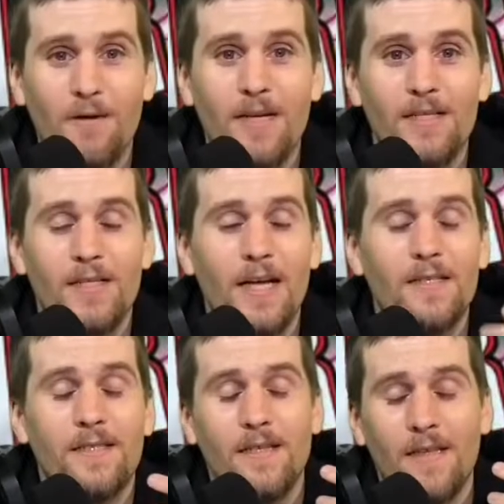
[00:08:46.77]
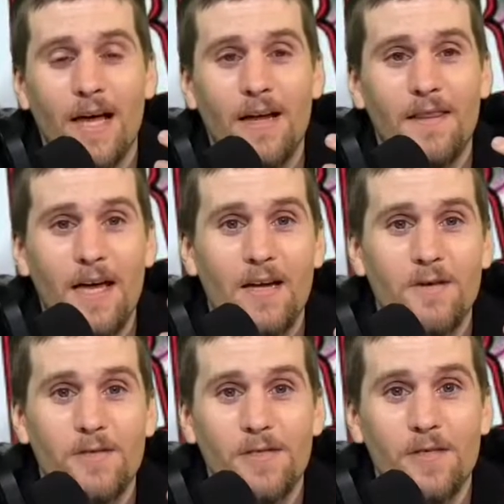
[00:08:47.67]
has sensed that
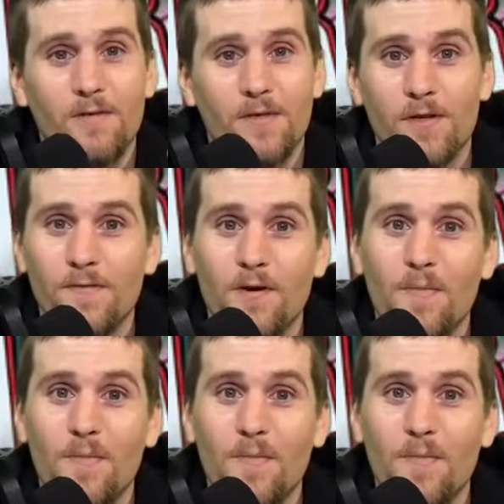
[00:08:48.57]
Thanos and Silver Surfer